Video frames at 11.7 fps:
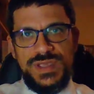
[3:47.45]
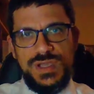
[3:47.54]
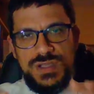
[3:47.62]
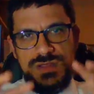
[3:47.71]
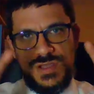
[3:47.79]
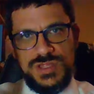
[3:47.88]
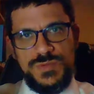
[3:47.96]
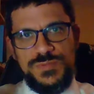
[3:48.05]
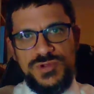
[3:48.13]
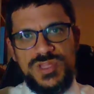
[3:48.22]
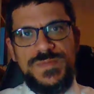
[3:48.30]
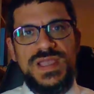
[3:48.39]
another
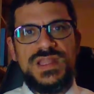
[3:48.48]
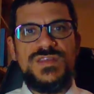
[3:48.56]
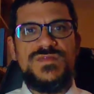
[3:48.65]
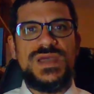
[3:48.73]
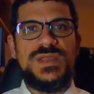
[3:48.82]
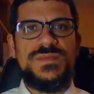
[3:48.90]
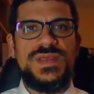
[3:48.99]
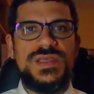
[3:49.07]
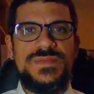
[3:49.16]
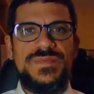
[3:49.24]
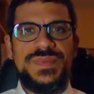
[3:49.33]
perspective might be